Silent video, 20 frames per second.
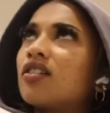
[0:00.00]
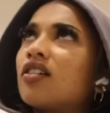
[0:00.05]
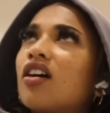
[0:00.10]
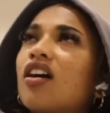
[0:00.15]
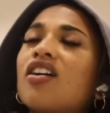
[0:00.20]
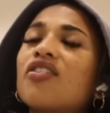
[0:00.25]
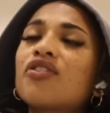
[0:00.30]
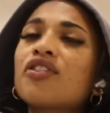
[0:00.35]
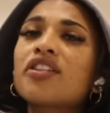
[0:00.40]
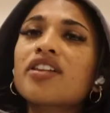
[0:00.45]

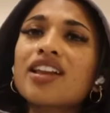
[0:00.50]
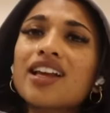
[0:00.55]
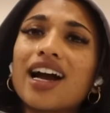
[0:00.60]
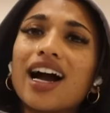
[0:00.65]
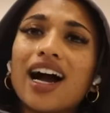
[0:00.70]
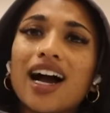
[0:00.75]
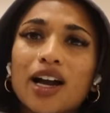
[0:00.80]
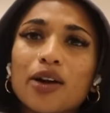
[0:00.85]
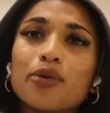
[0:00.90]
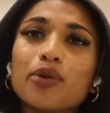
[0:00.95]
obviously,
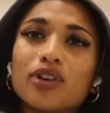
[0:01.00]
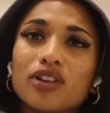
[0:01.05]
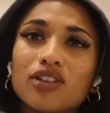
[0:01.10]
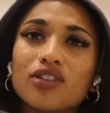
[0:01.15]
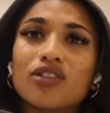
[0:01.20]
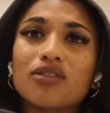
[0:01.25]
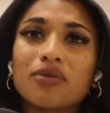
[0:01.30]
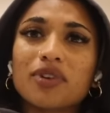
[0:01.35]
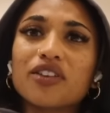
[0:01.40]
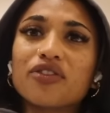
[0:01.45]
I would
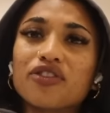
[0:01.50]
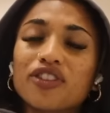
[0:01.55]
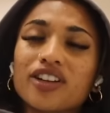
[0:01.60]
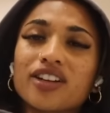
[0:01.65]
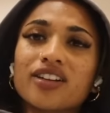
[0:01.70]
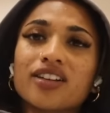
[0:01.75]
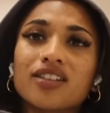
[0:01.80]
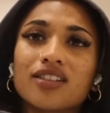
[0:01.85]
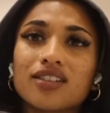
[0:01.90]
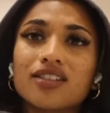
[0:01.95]
lose my
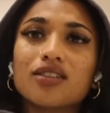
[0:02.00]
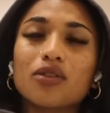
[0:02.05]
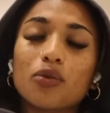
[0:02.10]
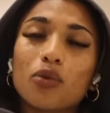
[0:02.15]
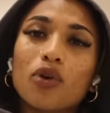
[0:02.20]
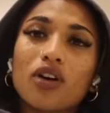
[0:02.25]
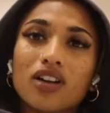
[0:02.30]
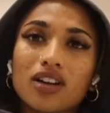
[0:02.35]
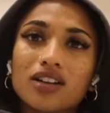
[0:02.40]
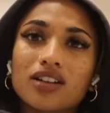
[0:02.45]
friggin'
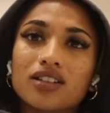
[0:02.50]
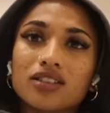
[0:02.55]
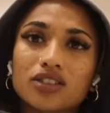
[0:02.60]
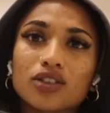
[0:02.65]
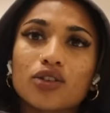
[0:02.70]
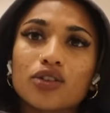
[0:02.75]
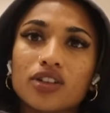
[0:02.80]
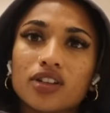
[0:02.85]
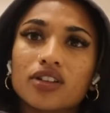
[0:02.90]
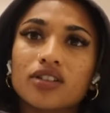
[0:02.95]
wallet in
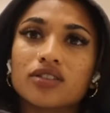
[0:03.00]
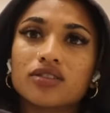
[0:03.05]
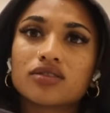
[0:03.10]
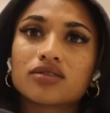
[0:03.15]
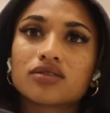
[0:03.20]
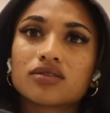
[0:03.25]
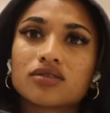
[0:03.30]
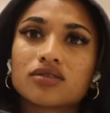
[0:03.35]
Tokyo.